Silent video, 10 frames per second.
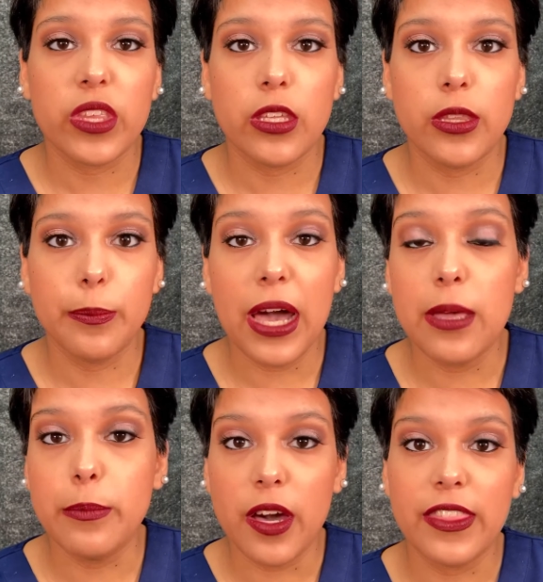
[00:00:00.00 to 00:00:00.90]
my
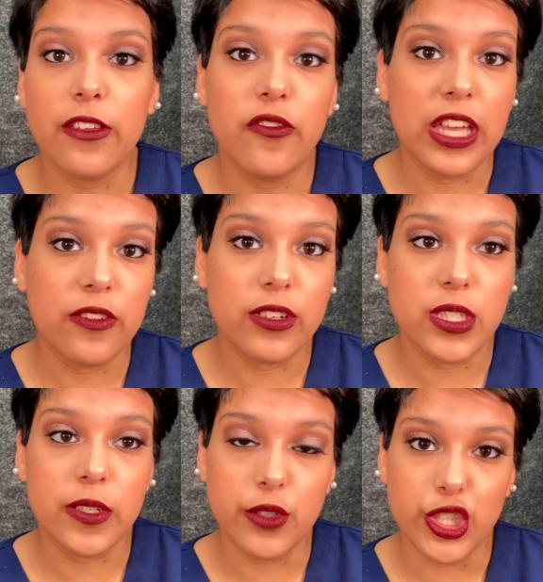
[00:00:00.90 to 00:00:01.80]
month
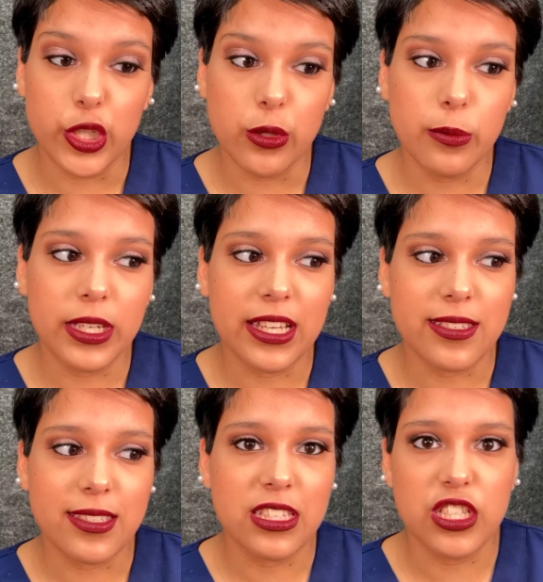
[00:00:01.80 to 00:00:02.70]
favorites of June
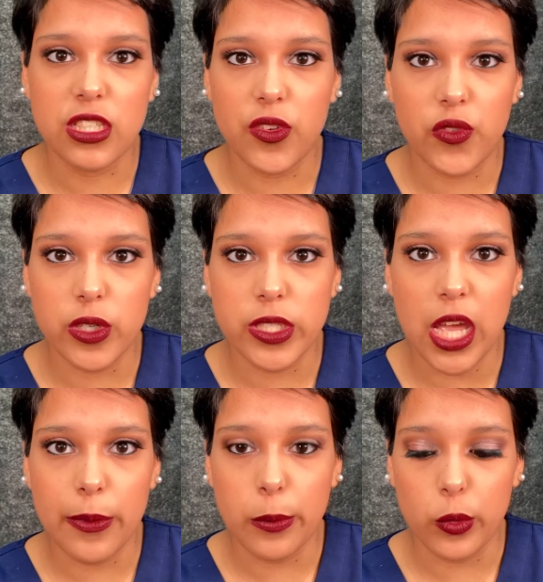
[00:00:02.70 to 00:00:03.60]
because this is the first
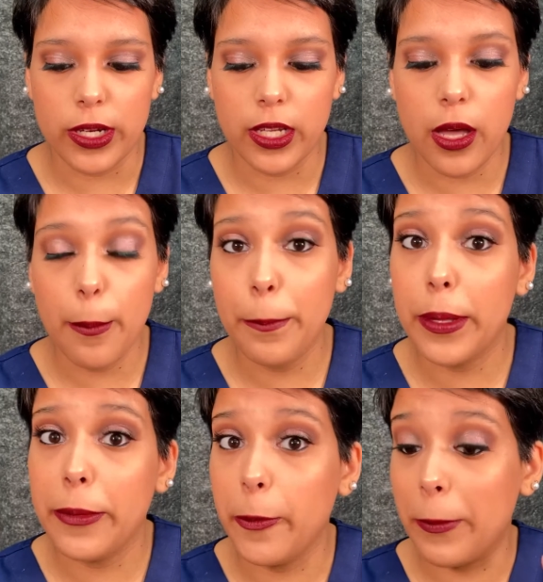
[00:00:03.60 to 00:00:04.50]
time I'm wearing them,
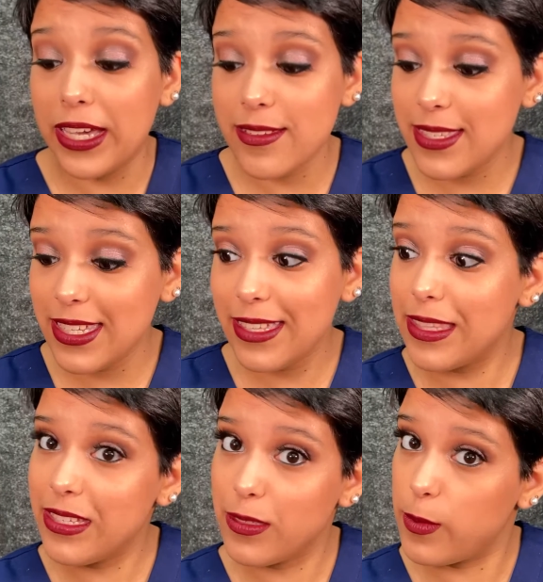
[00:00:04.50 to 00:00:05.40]
but we might see it
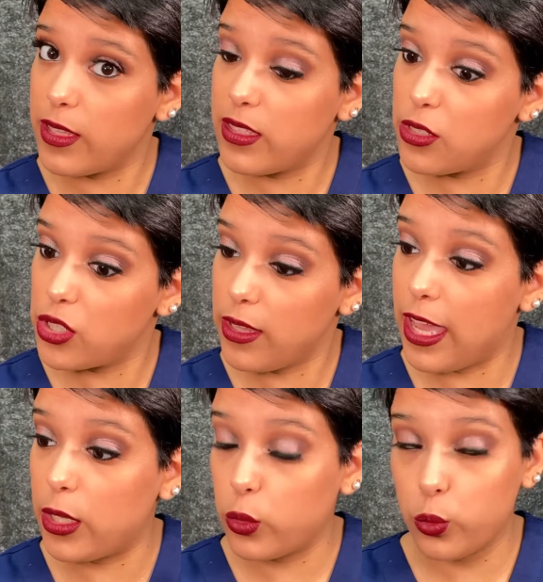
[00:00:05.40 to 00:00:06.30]
this month in
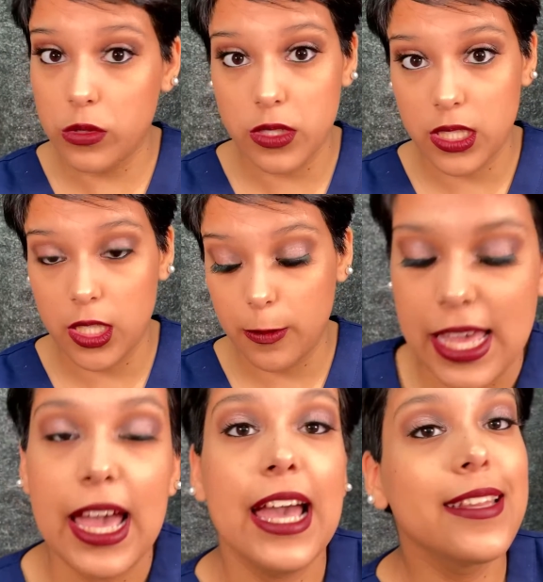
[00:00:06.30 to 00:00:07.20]
July. We'll see.
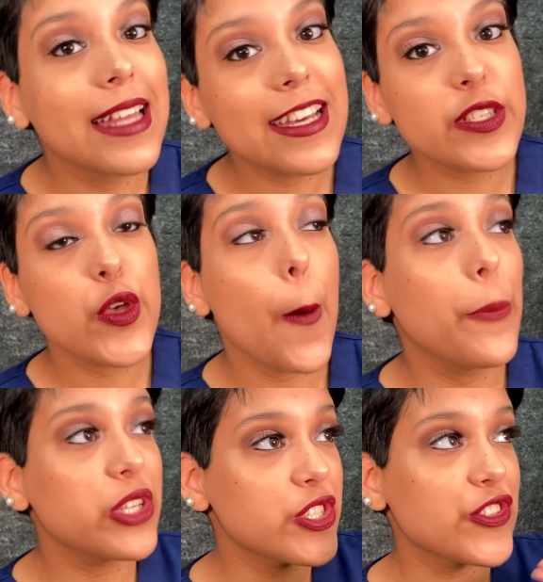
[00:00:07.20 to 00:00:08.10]
And last
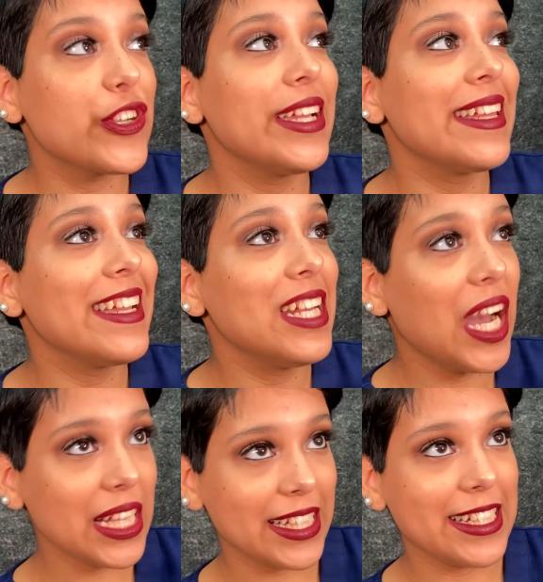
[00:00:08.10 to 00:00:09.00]
but certainly
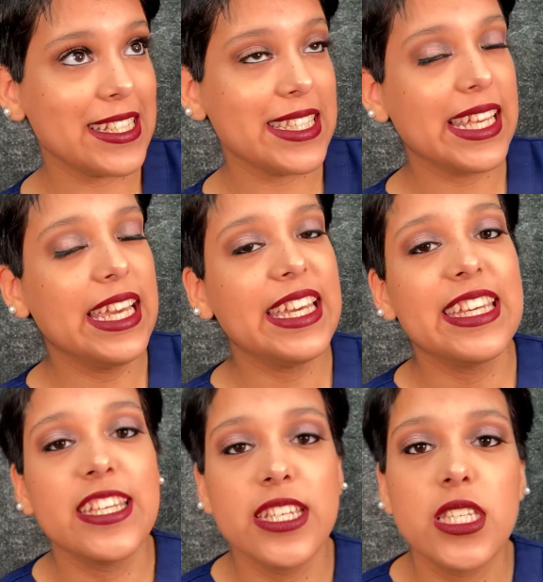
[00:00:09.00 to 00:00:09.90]
not least
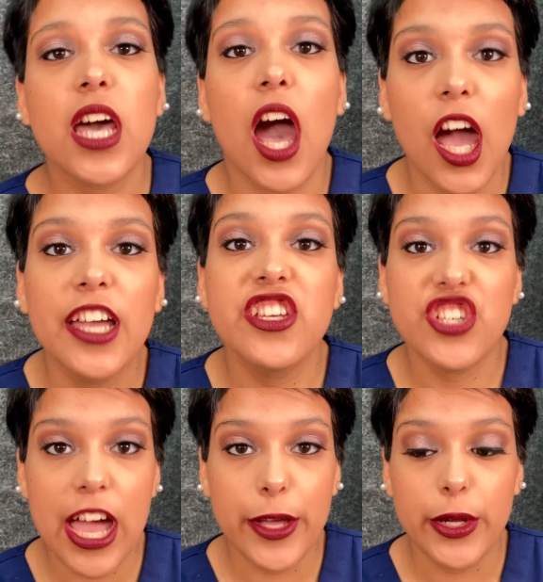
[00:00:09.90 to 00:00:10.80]
is
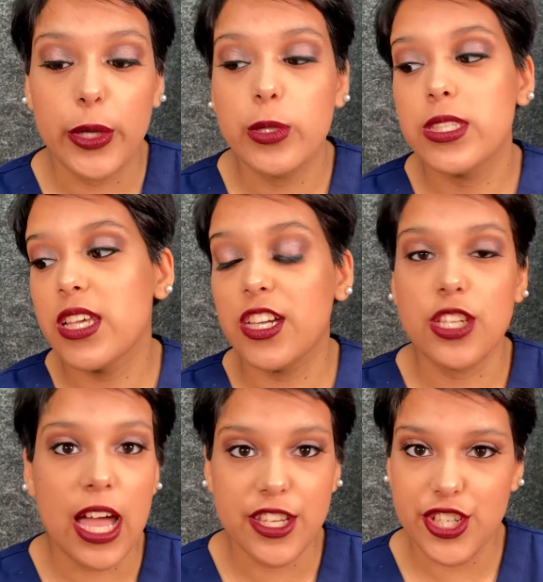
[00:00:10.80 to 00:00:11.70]
eyeshadow
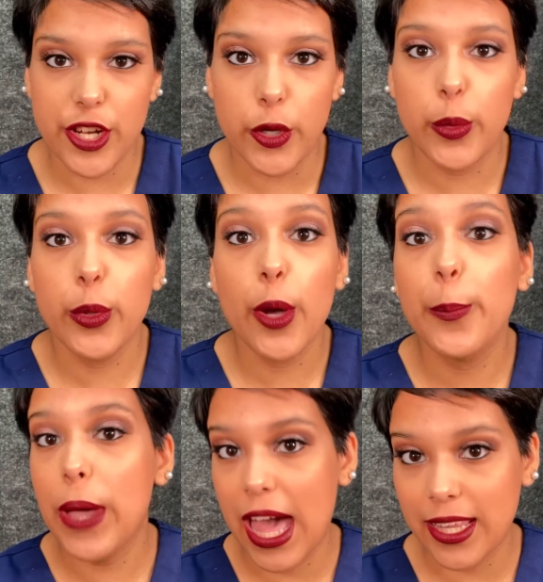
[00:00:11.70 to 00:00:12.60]

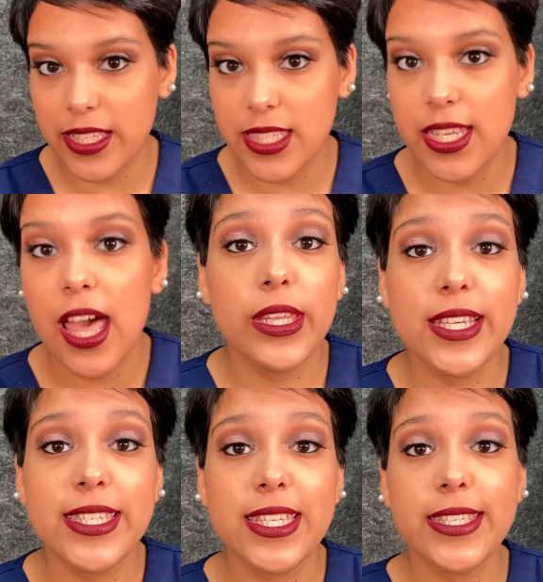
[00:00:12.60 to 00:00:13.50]
palettes. But
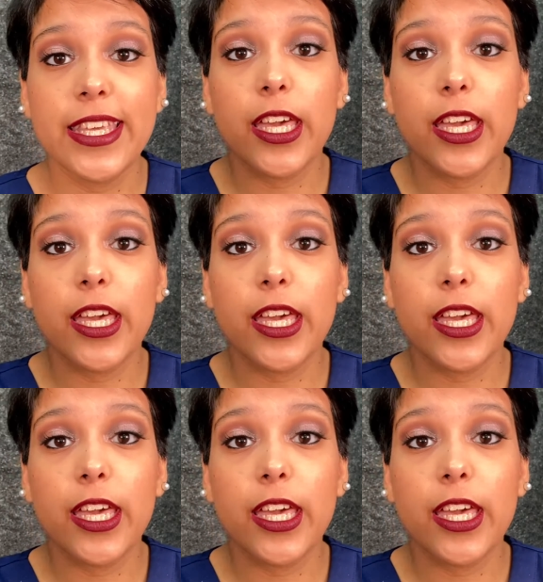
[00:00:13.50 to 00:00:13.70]
this is the